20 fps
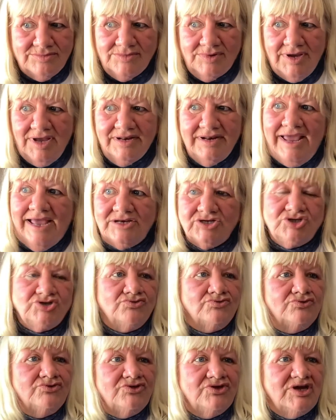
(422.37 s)
a
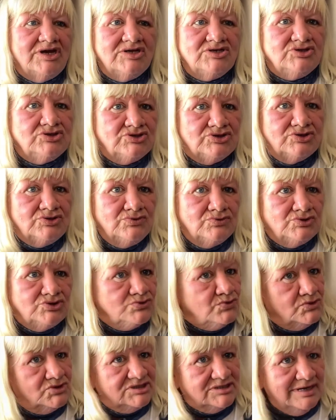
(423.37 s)
natural thing to do,
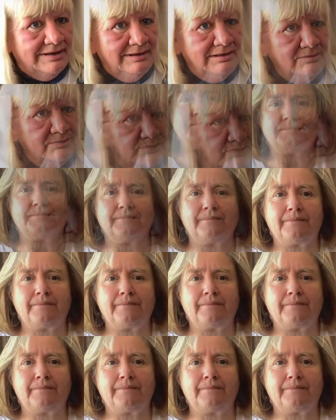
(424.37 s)
to want to help them.